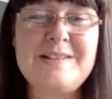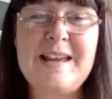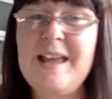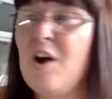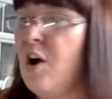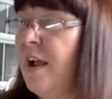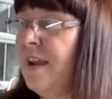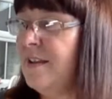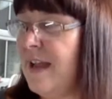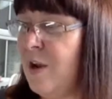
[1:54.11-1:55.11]
say
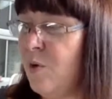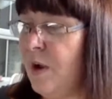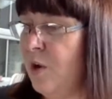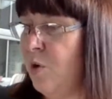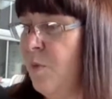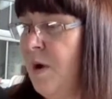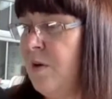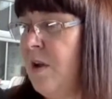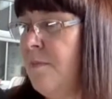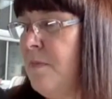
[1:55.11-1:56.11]
hi, hello, hello,
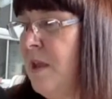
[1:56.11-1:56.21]
welcome.